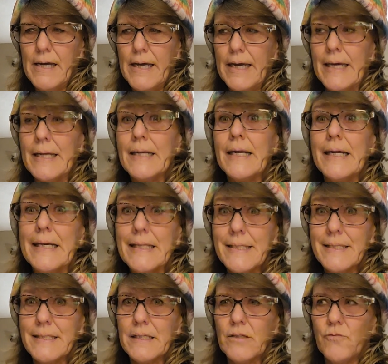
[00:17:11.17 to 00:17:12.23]
in an
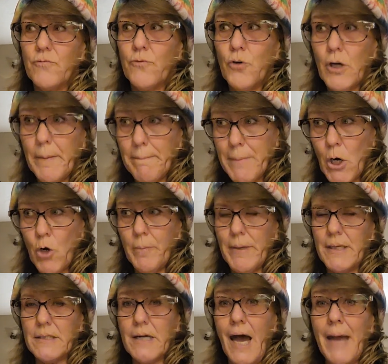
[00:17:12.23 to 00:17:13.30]
instant, for a
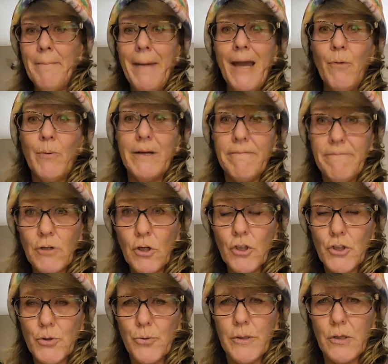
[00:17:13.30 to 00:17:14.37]
moment, I may revert
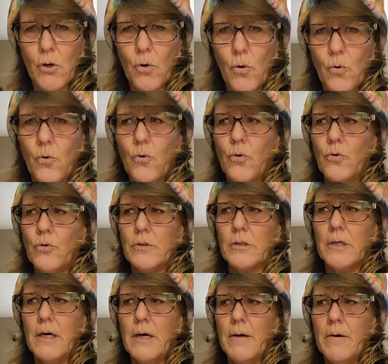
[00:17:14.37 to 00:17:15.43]
to an old
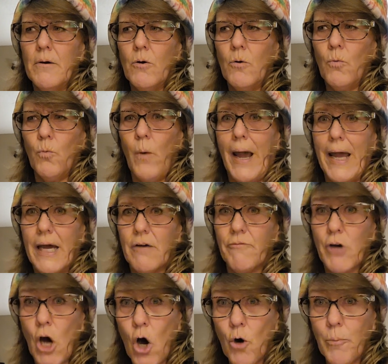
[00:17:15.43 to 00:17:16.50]
way of
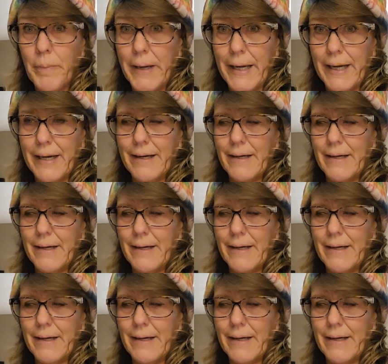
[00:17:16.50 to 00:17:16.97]
coping